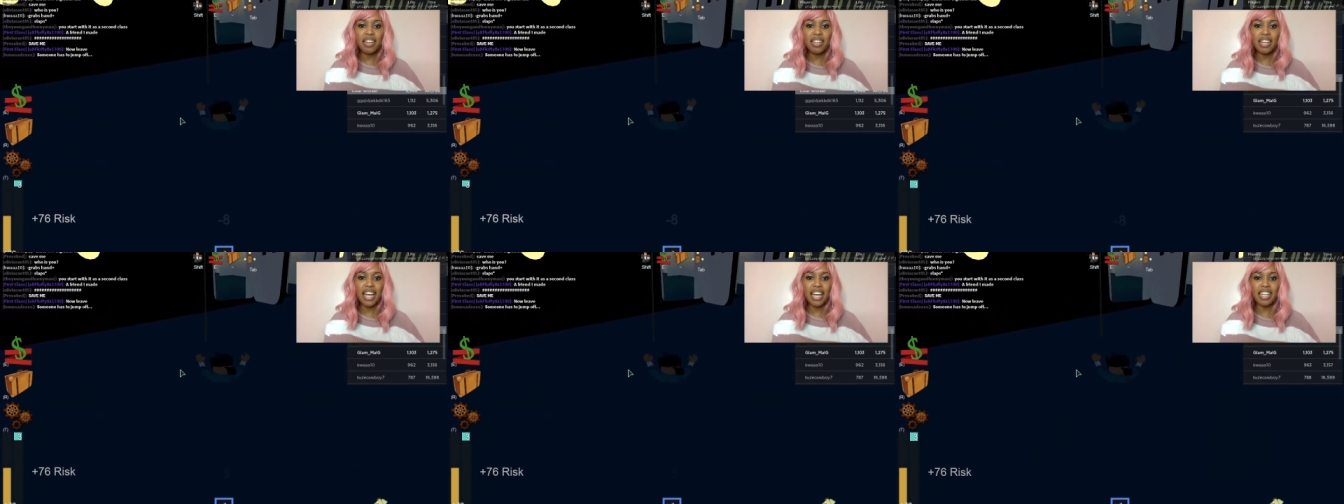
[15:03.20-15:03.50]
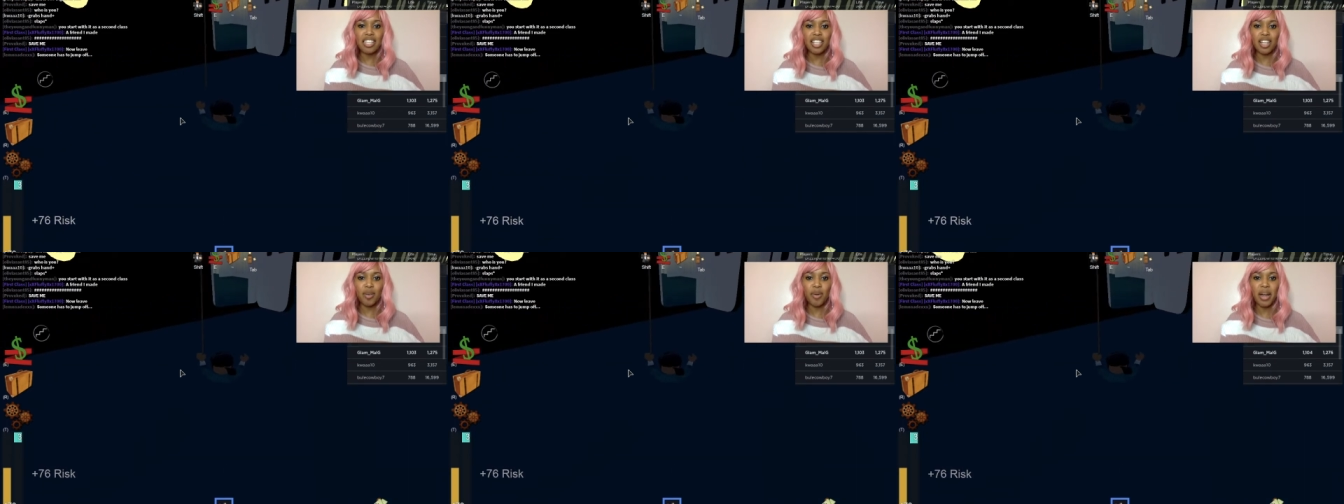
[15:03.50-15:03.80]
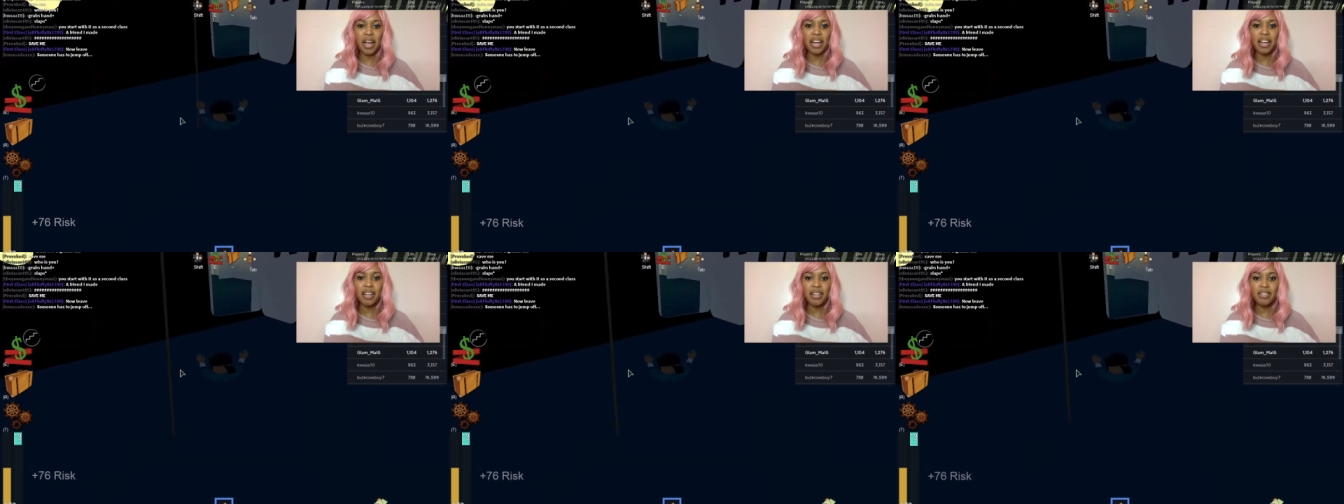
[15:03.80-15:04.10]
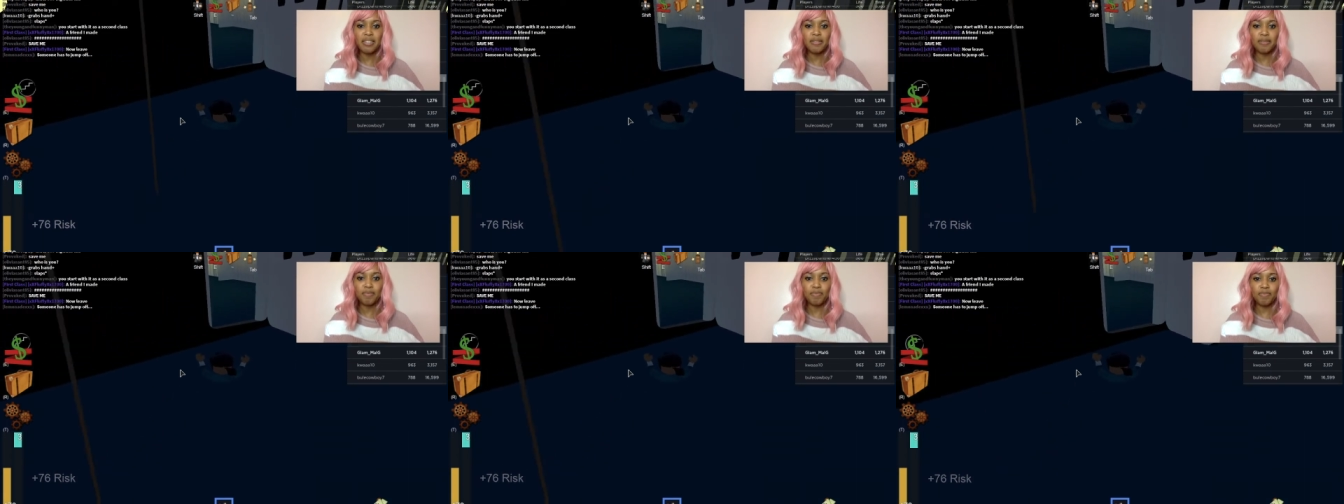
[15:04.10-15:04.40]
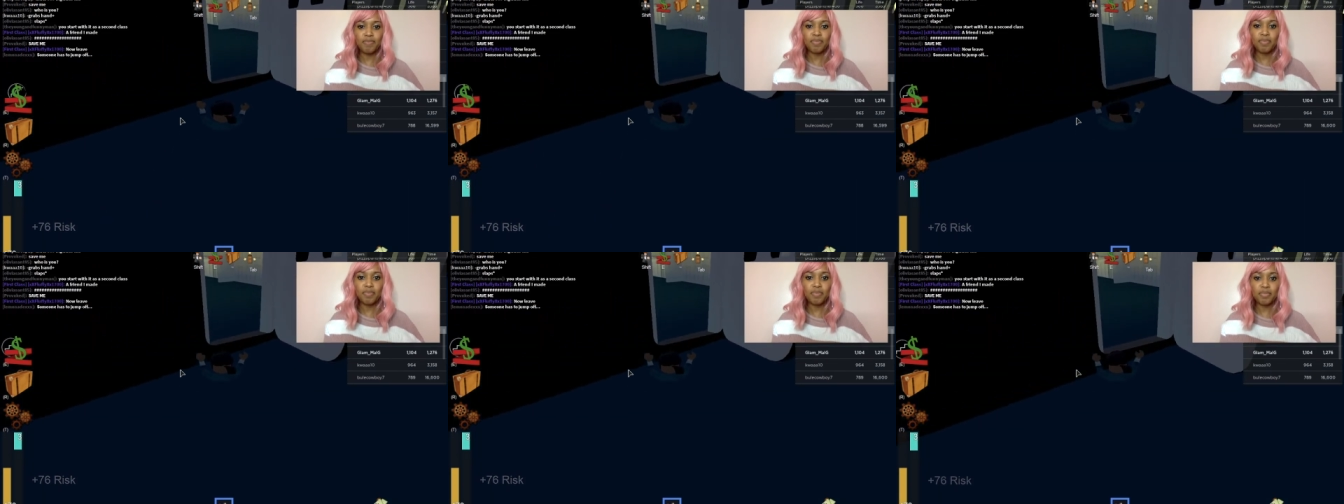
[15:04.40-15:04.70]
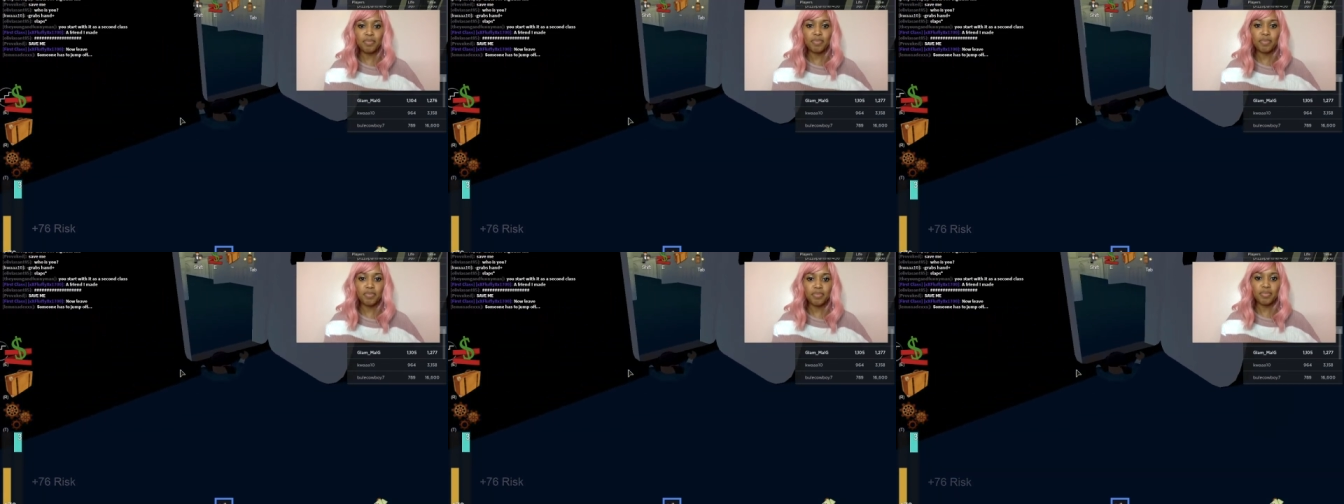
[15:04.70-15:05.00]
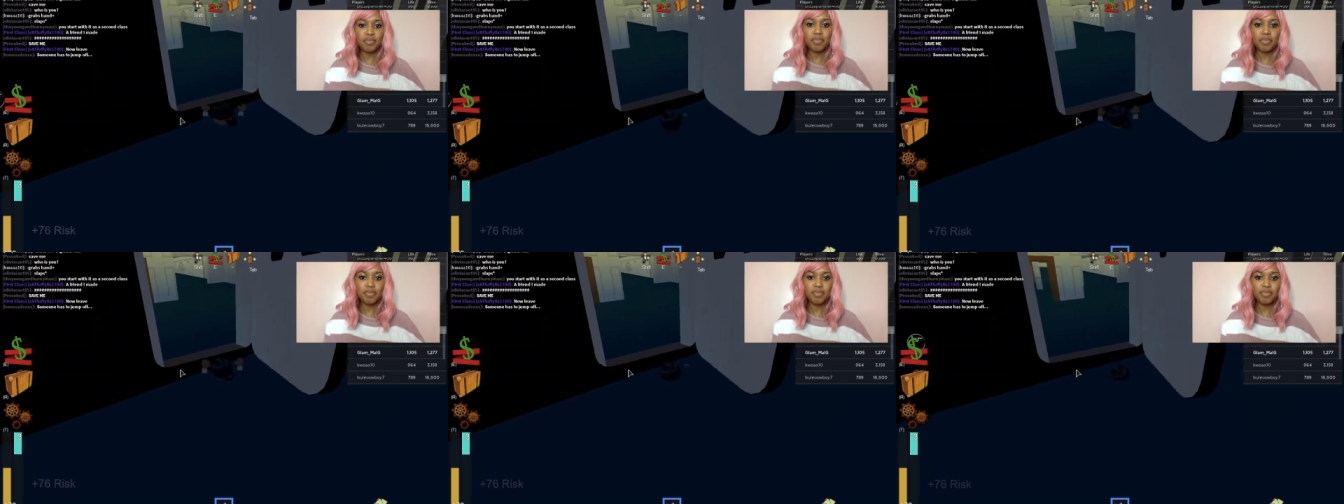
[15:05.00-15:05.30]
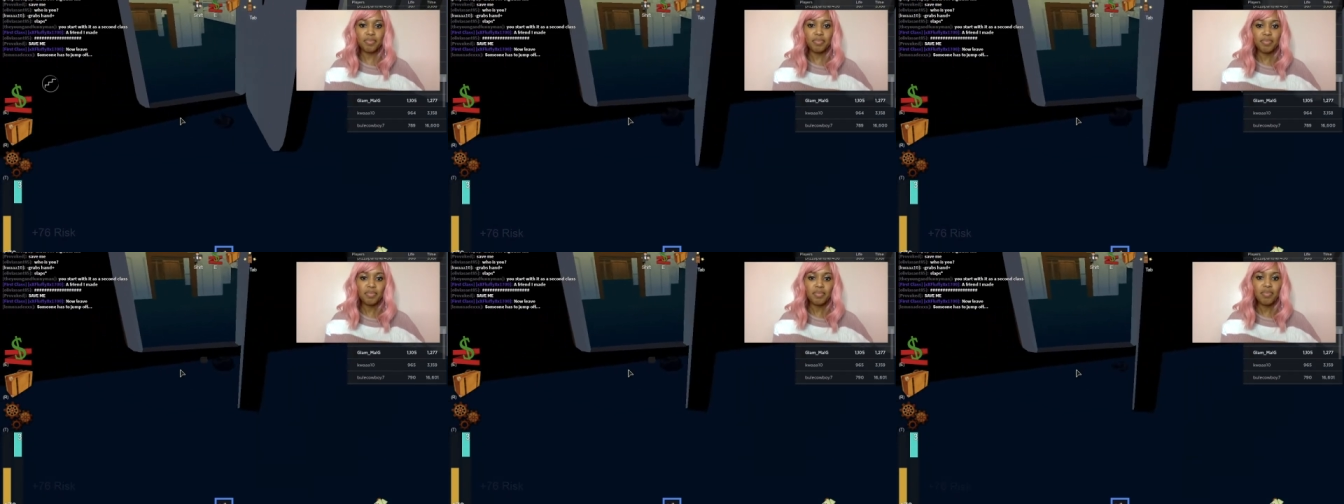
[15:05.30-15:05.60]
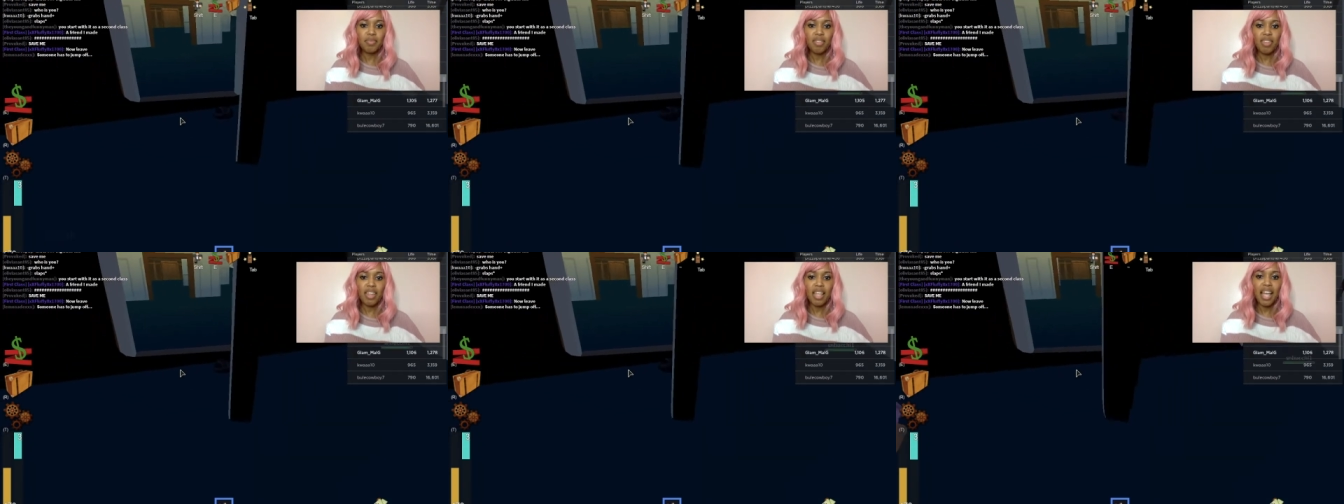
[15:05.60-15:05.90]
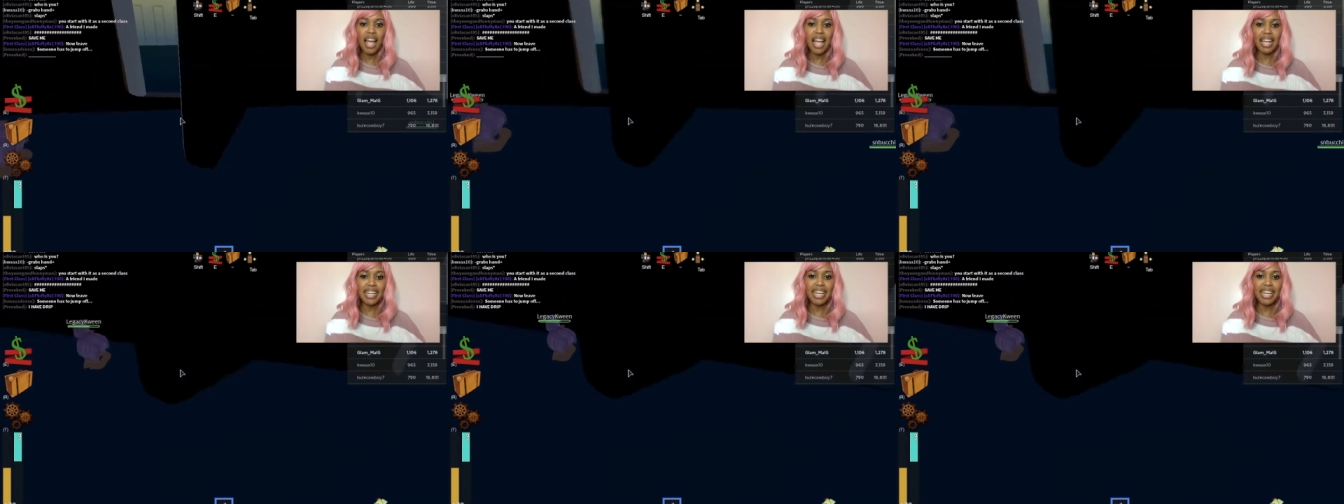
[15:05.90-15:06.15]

we can Legacy get it. We can get it through here. I